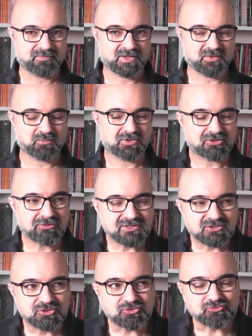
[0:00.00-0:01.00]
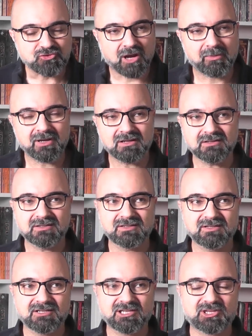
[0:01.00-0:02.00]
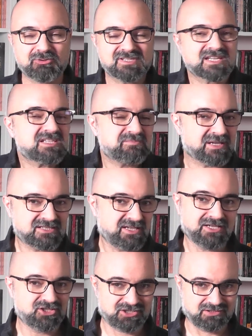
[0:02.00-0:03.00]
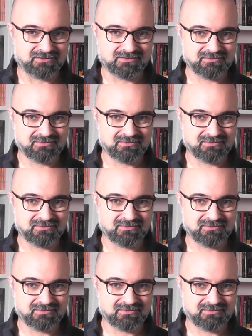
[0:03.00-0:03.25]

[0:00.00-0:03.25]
When there is drama, there is expectation.